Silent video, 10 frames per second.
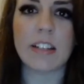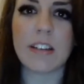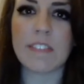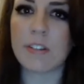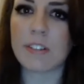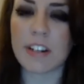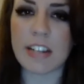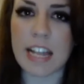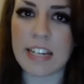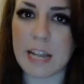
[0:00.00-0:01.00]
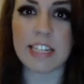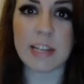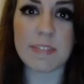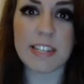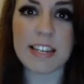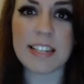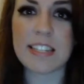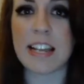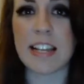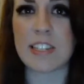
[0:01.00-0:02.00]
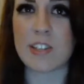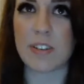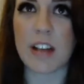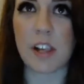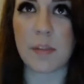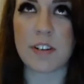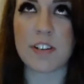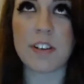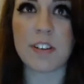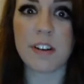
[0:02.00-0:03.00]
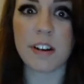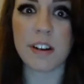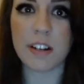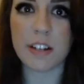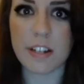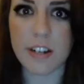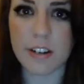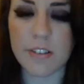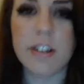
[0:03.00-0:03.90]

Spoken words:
a lot of the old arcade games, Simpsons, they had Soul Calibur 2, I know.